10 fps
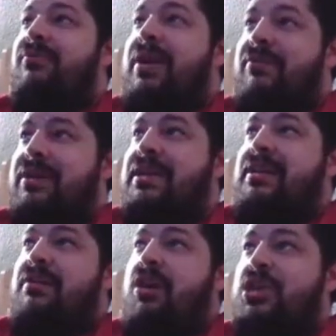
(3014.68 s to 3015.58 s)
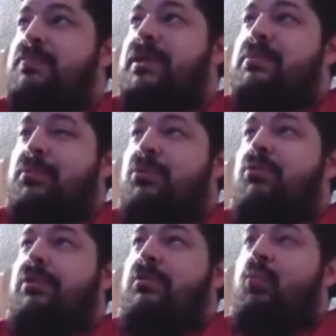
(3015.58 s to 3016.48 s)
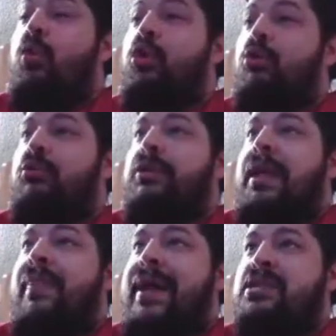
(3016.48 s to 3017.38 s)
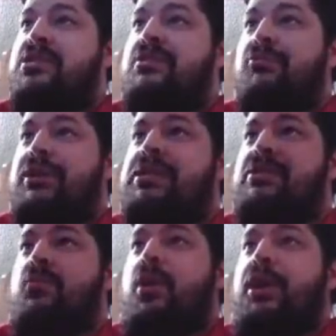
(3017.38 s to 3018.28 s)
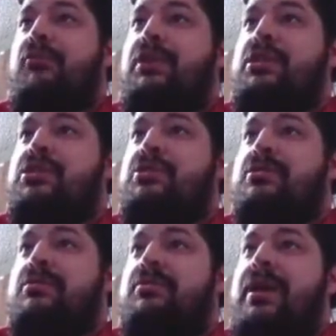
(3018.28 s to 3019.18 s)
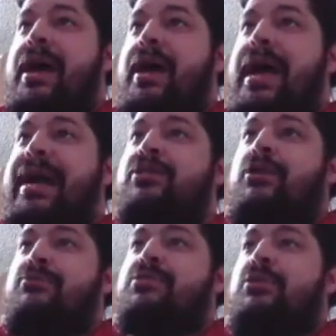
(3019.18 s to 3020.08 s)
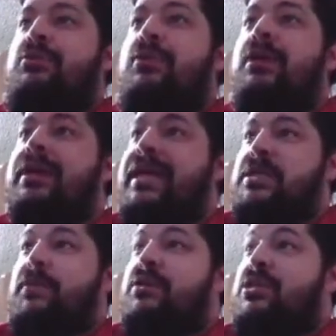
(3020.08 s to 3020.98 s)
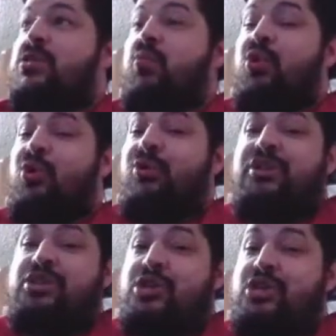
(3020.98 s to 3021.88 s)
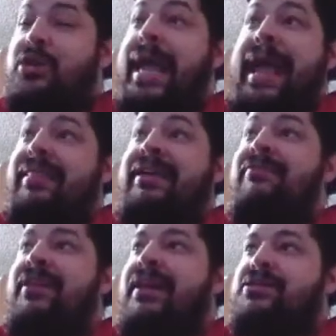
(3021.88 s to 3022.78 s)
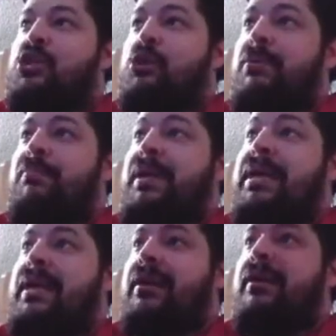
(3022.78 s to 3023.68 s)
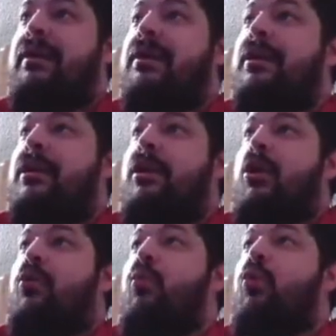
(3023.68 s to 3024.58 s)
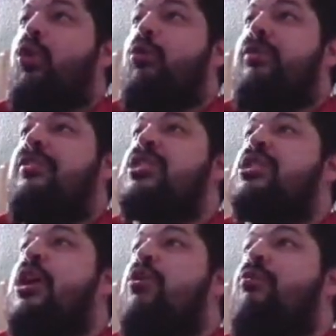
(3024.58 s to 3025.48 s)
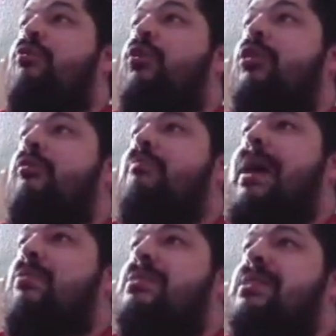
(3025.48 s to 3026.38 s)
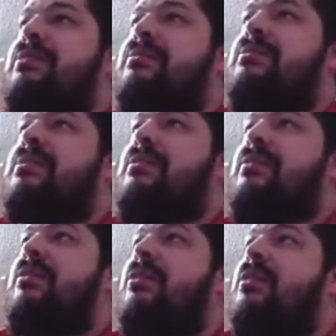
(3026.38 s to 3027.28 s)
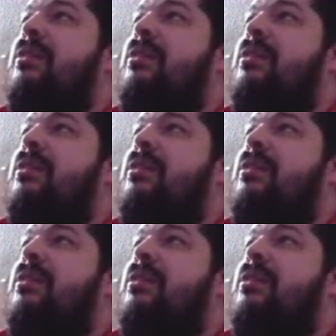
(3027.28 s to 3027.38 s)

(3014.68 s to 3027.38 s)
very hospitable world, and that's the reason why you're in this ecto suit, is because this world is just, you can't live in it as a human being. You know, the world is so full of mountains, and